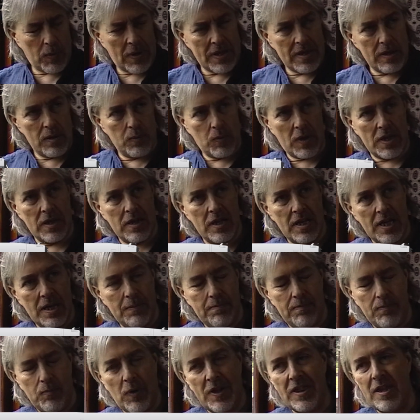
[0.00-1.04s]
when
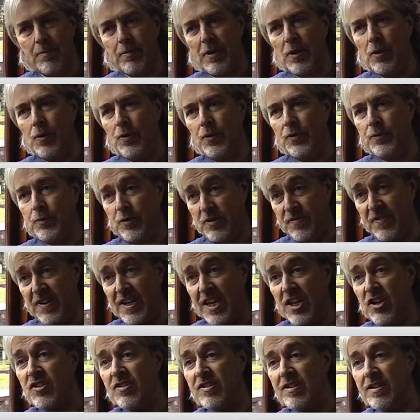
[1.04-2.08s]
the build was
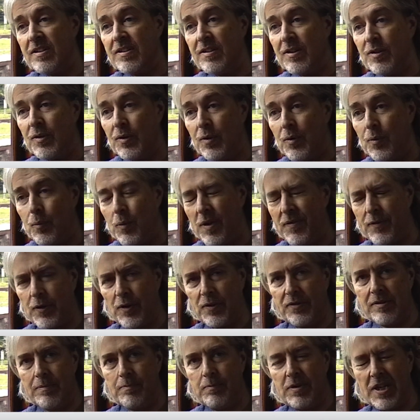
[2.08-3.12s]
finished, we've
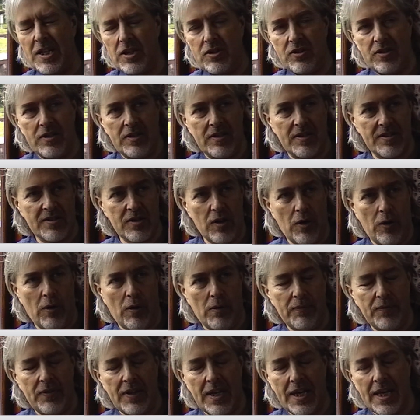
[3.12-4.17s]
got some pictures
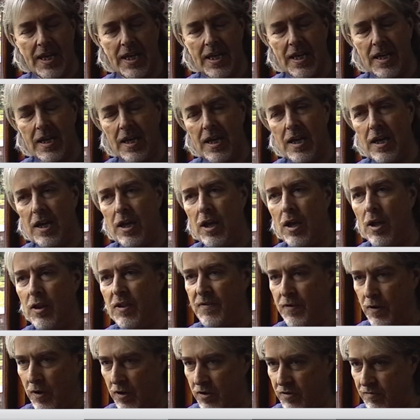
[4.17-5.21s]
of the
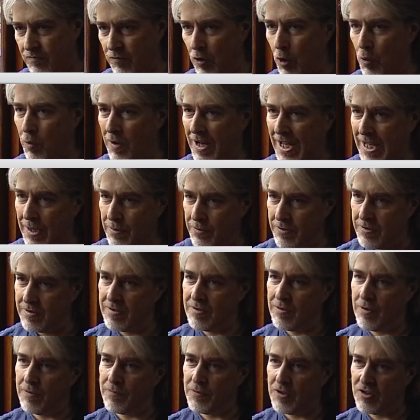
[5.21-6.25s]
first rollout
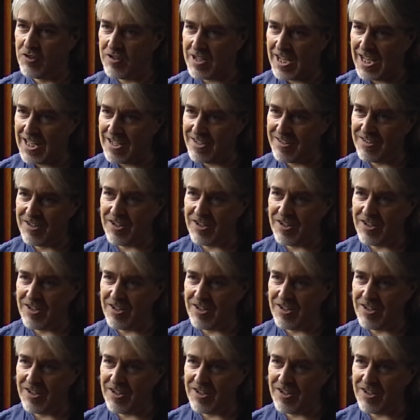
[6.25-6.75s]
of the shed